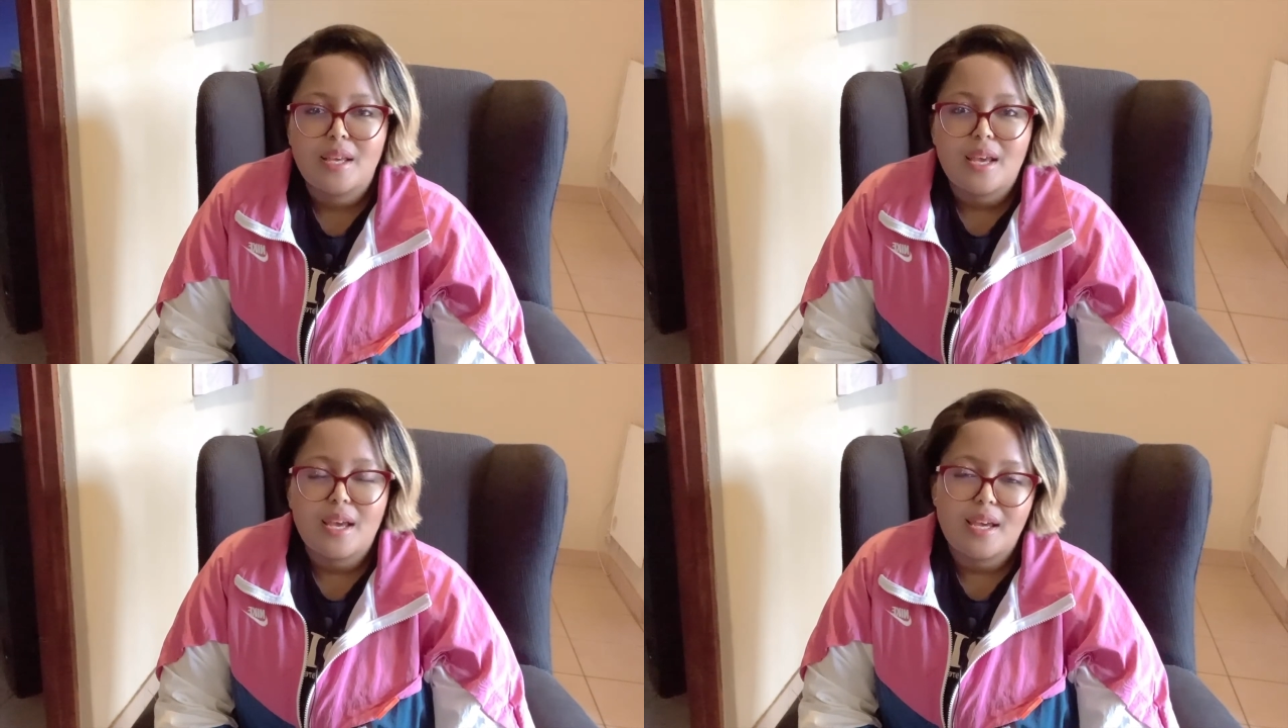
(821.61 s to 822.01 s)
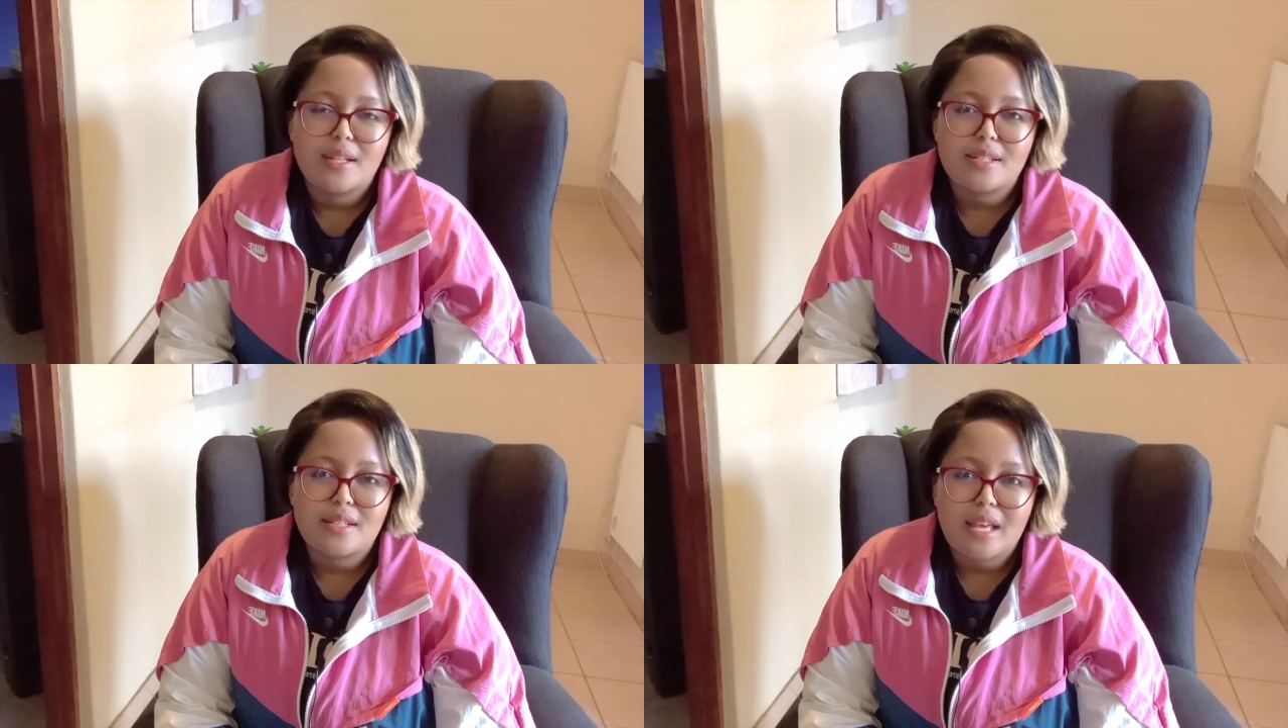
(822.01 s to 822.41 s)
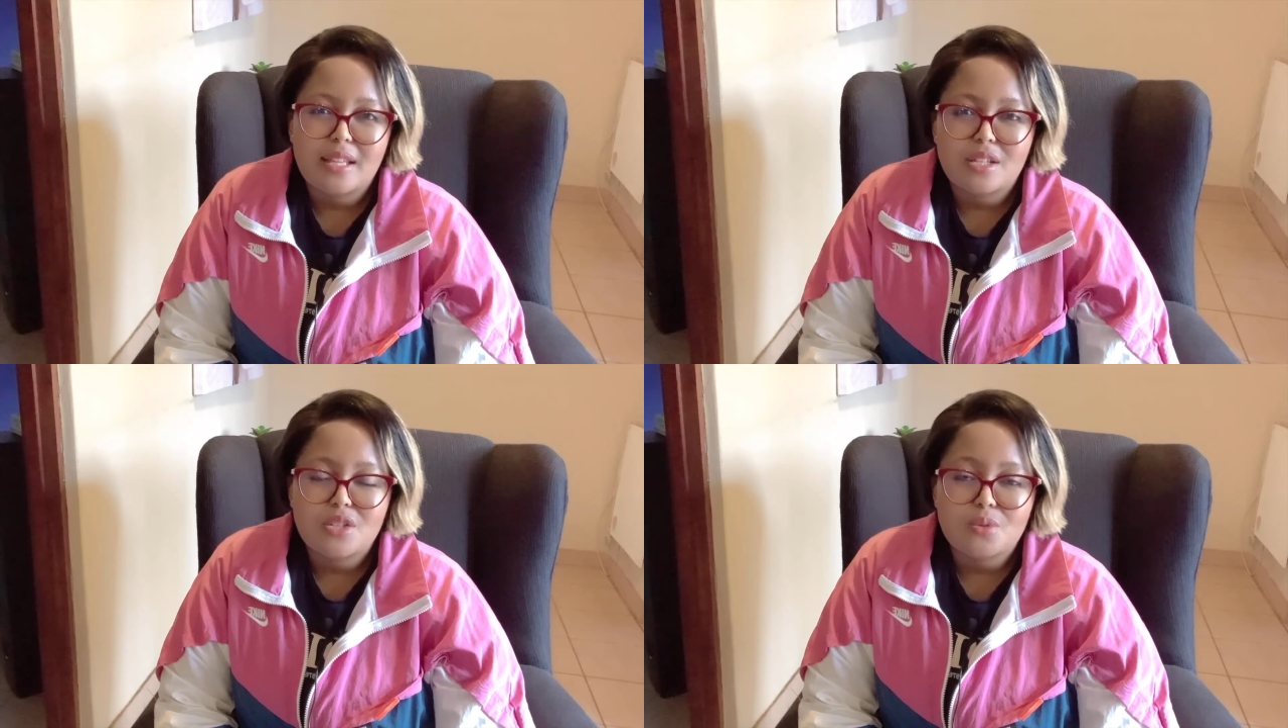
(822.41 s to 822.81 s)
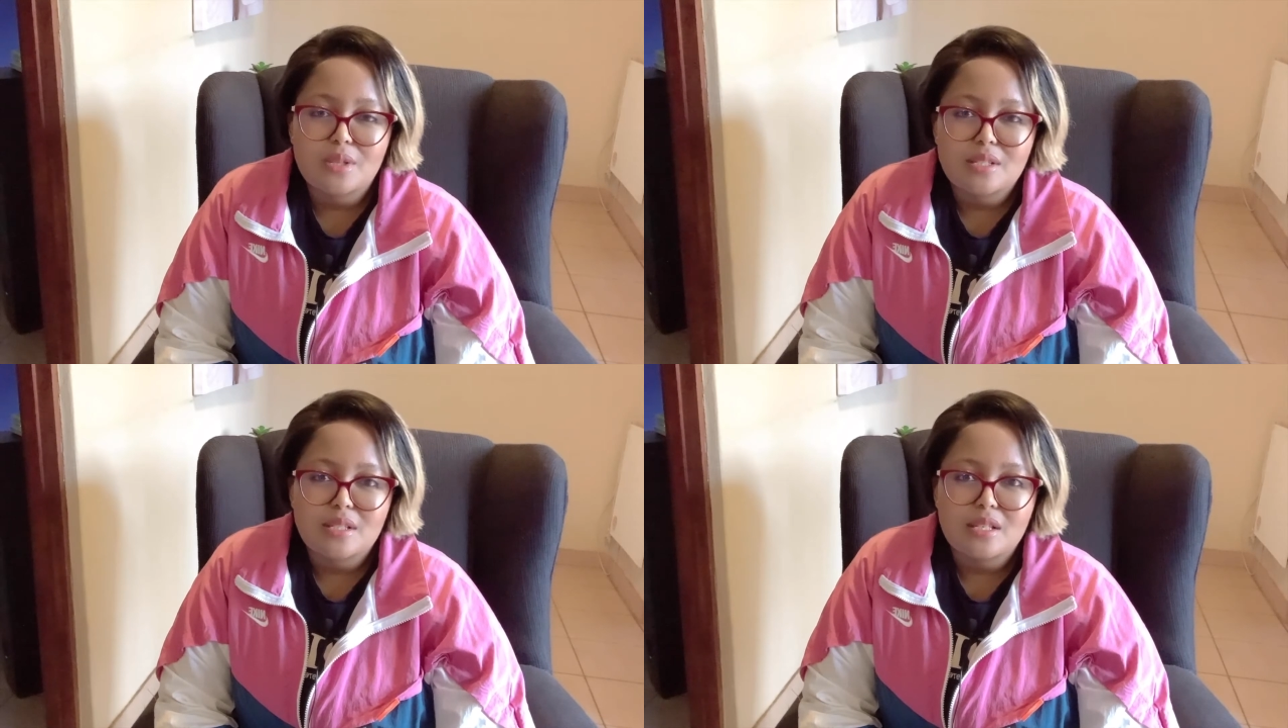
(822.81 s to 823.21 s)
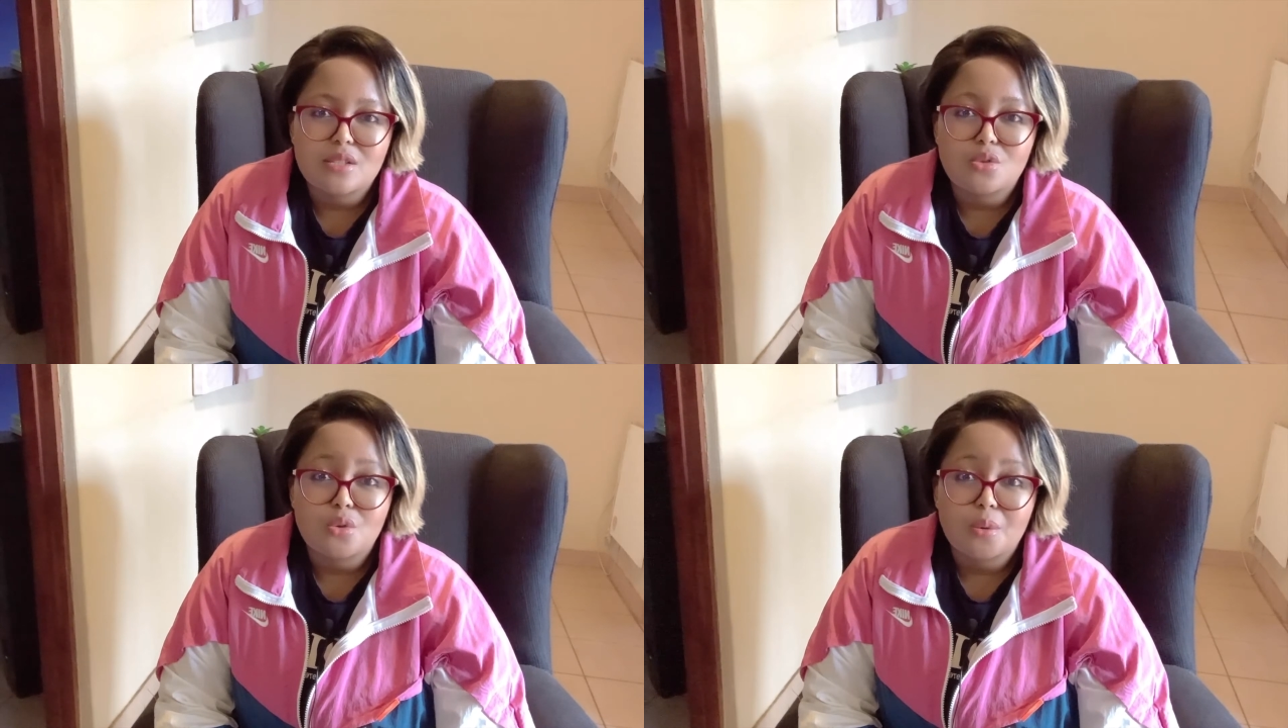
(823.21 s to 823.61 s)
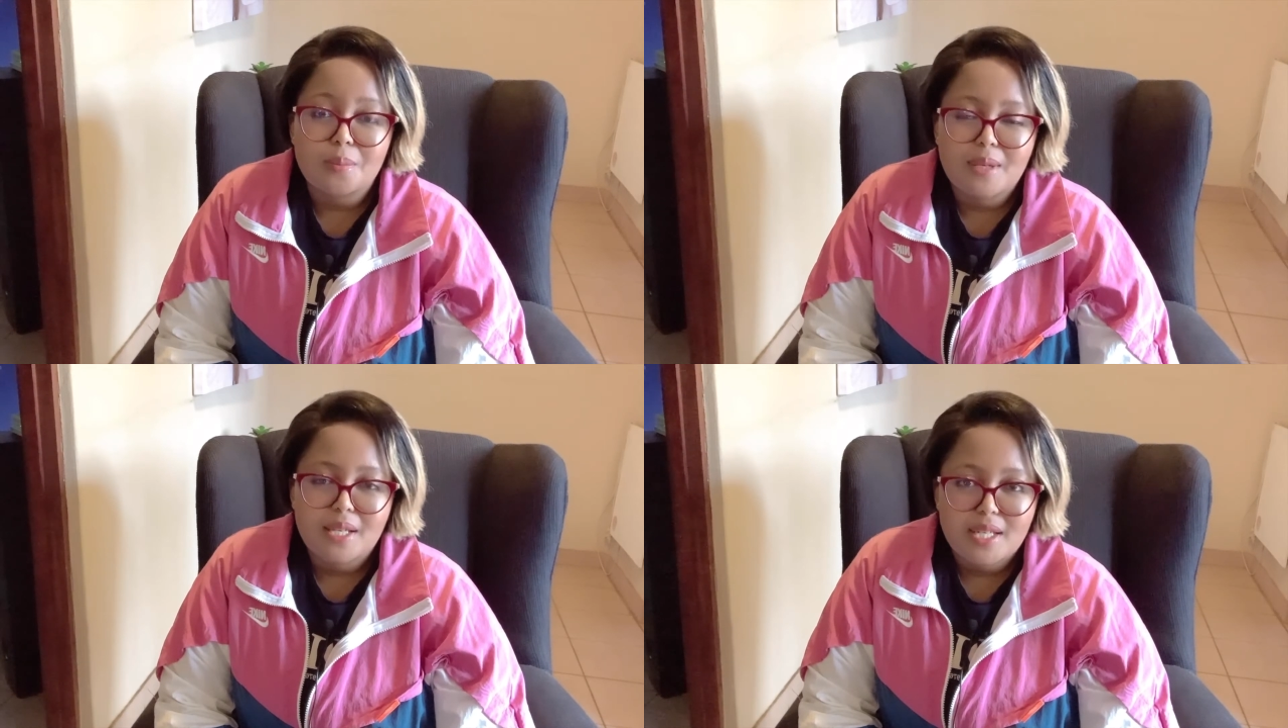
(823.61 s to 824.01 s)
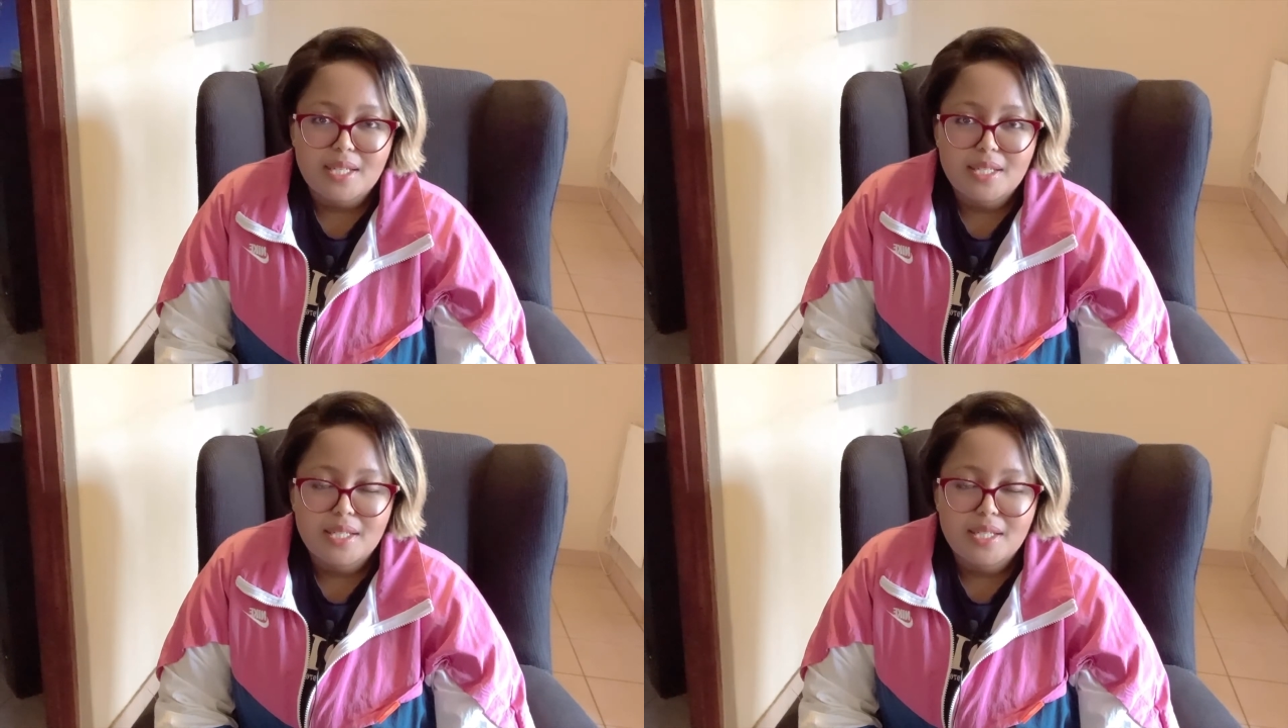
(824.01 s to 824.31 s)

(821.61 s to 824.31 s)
and the other address is European.